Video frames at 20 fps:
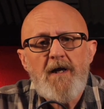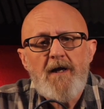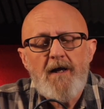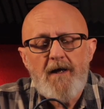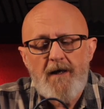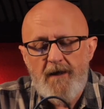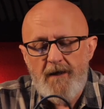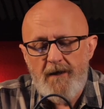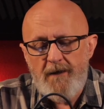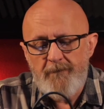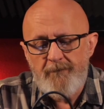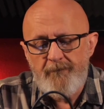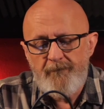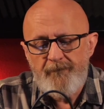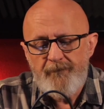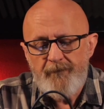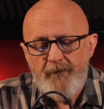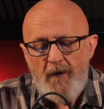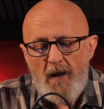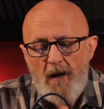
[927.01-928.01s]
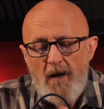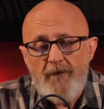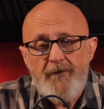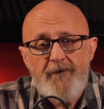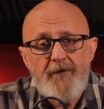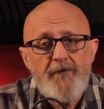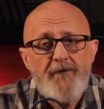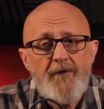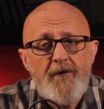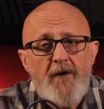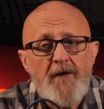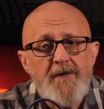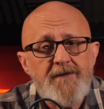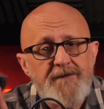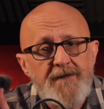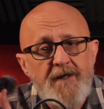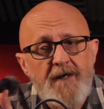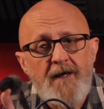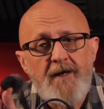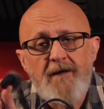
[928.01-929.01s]
The other nice
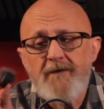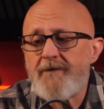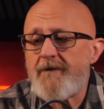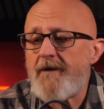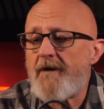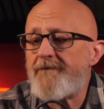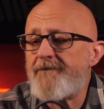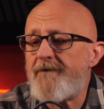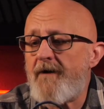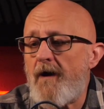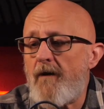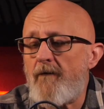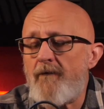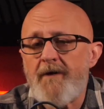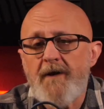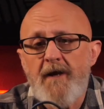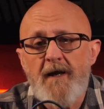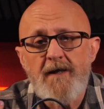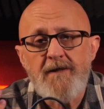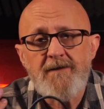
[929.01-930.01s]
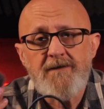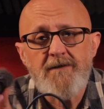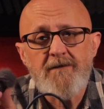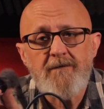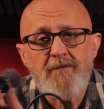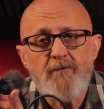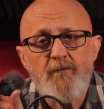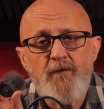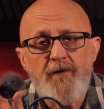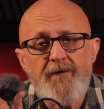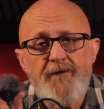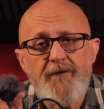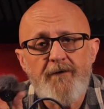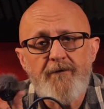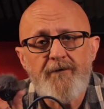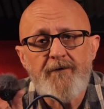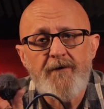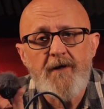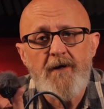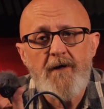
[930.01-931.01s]
thing that I found is
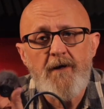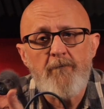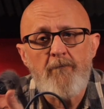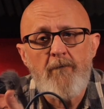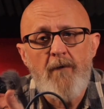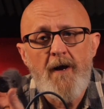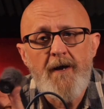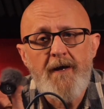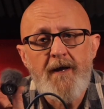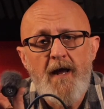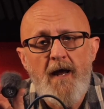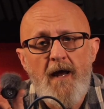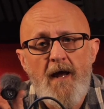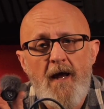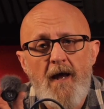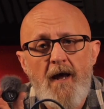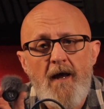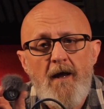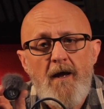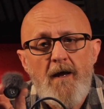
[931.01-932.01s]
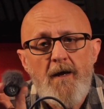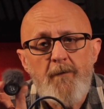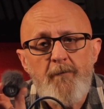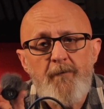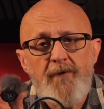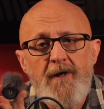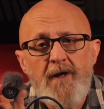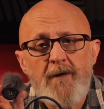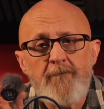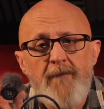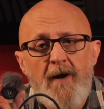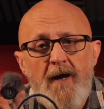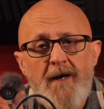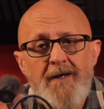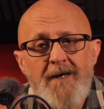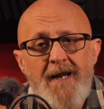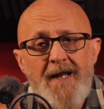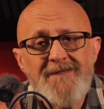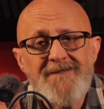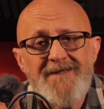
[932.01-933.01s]
with the Mic Air being
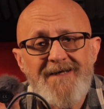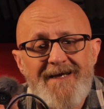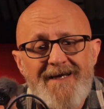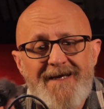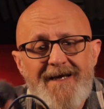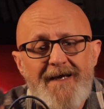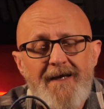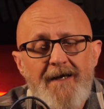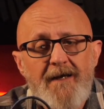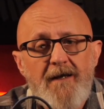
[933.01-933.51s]
magnetic,